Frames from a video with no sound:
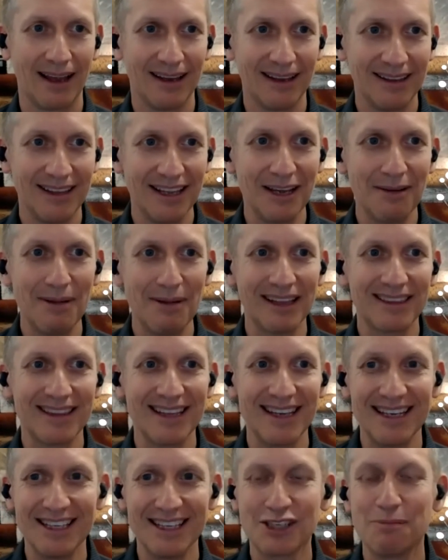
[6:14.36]
Think about
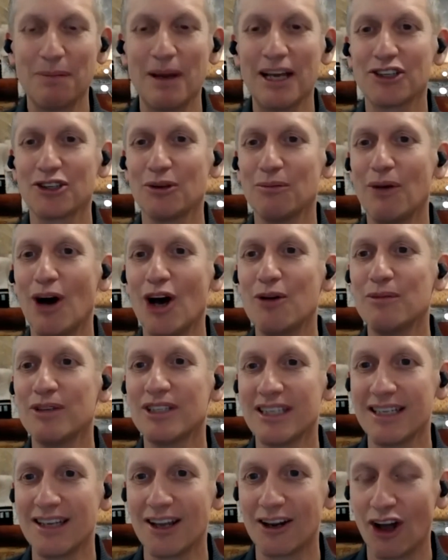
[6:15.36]
the special
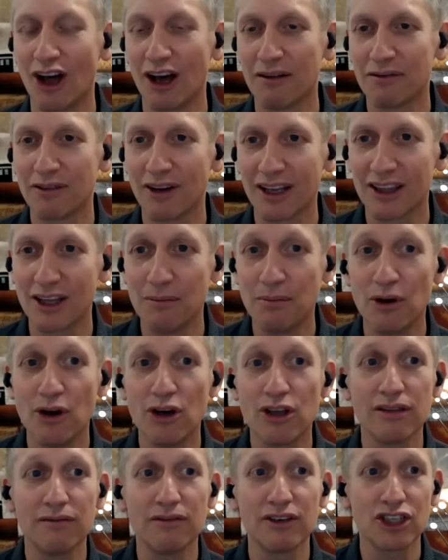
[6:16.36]
moments in your life, like the
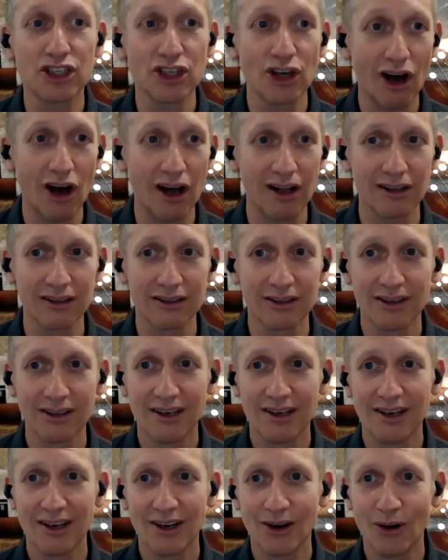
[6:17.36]
birth of a child
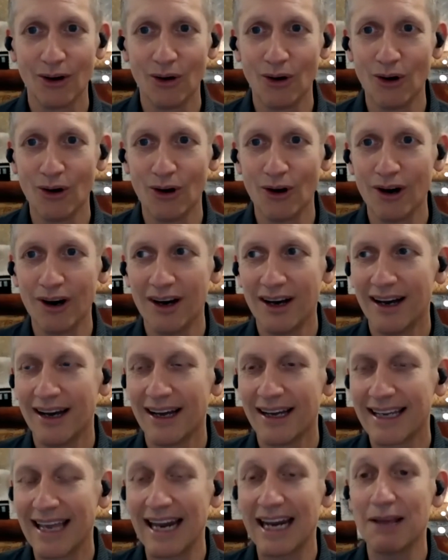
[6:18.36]
or
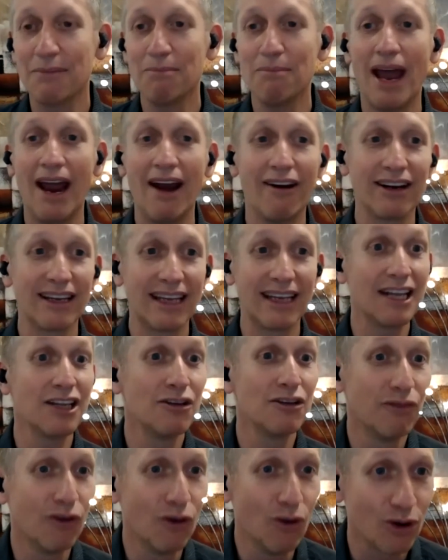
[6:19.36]
getting married, getting
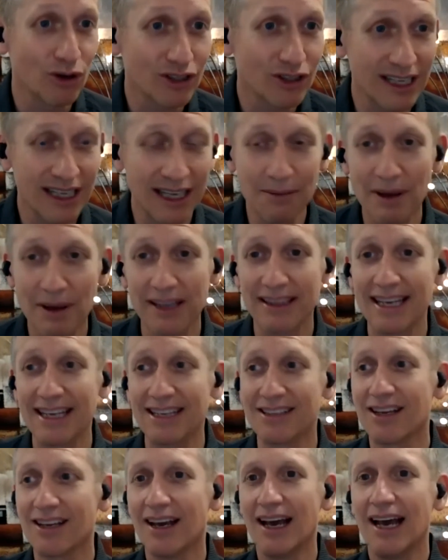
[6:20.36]
divorced. Think about these